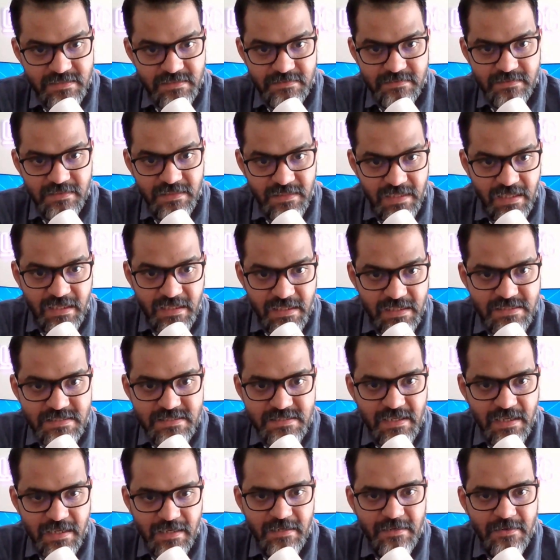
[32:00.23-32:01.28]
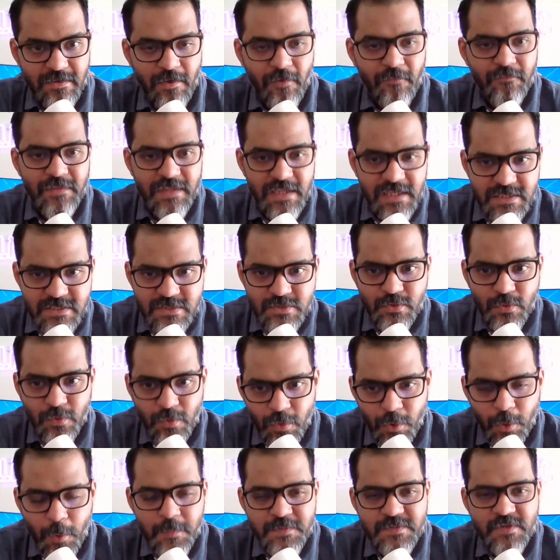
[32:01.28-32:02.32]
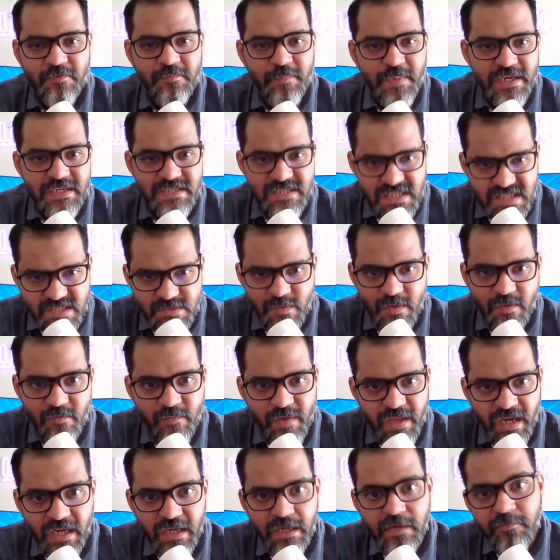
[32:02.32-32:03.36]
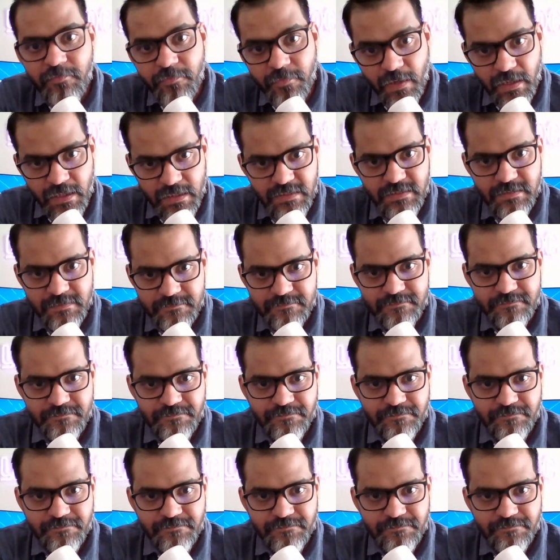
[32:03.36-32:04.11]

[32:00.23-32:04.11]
gut, in the intestine of these two groups of patients were very different.